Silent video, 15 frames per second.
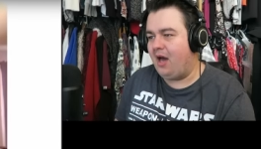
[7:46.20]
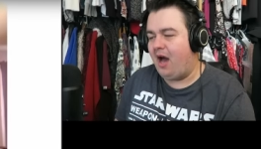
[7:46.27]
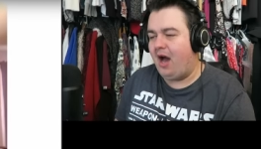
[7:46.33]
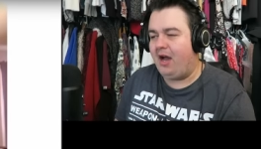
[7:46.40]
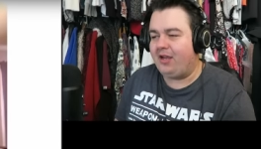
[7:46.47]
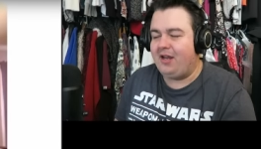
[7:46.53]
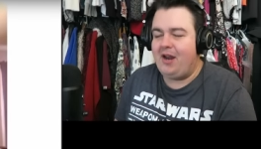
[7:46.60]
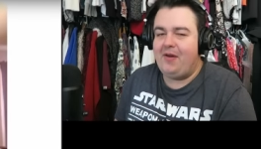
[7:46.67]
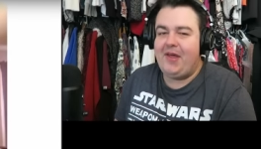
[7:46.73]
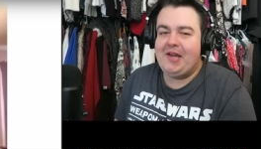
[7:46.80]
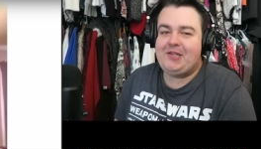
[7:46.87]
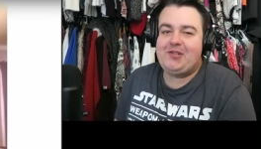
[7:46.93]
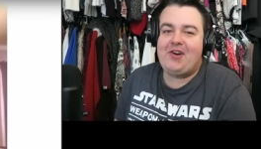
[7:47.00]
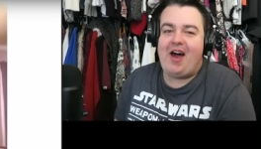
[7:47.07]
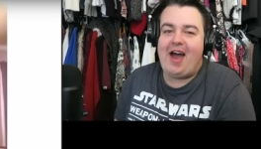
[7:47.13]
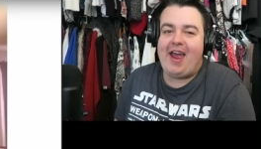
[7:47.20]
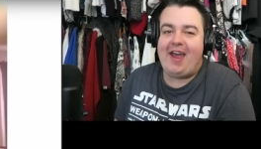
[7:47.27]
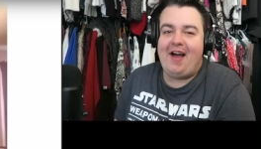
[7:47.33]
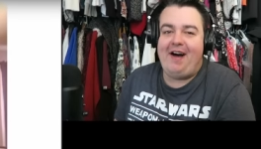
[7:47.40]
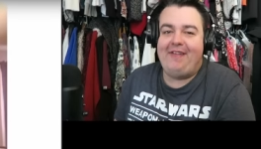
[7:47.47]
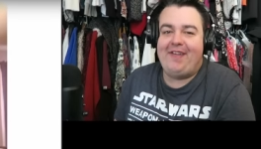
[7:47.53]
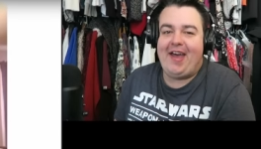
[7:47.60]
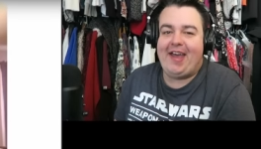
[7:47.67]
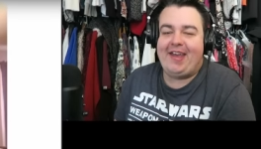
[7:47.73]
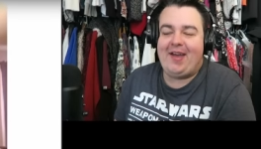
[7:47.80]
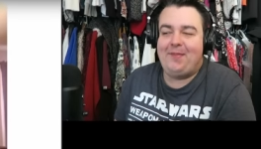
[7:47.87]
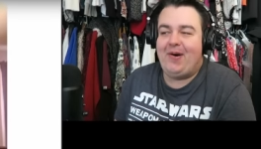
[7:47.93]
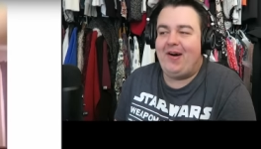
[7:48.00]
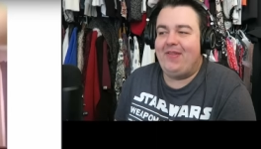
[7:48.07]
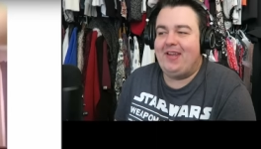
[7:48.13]
Oh, you know, they're trying, aren't they?
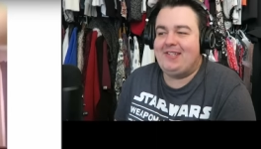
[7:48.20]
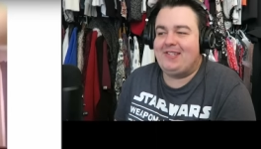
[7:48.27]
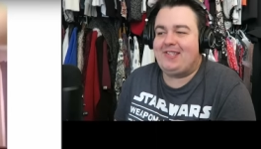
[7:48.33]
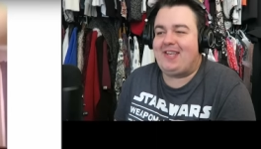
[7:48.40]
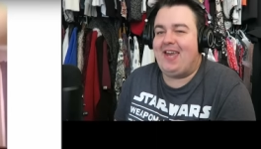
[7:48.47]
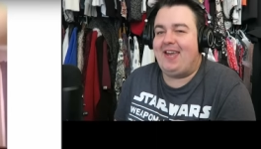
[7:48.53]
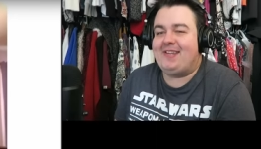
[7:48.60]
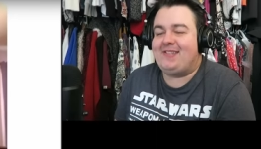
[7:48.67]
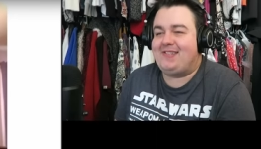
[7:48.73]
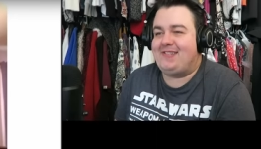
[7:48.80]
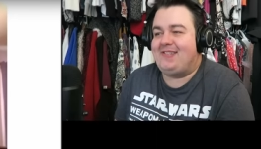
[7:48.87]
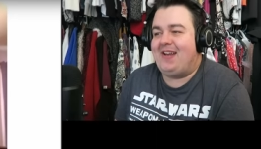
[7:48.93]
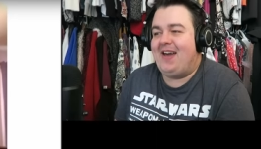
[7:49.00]
Come on, they're just kids.